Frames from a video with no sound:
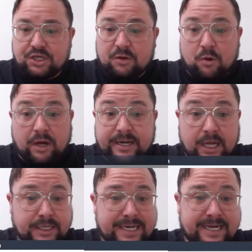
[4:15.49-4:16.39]
Do you know what?
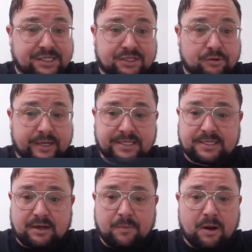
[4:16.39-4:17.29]
I needed to do
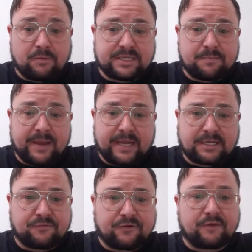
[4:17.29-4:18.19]
this. I was in
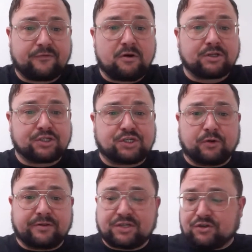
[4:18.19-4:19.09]
bed. For if you are just
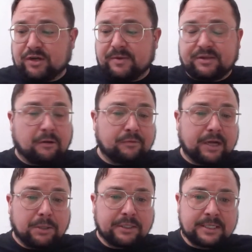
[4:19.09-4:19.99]
joining the stream, you don't
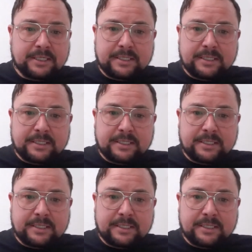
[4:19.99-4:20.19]
know.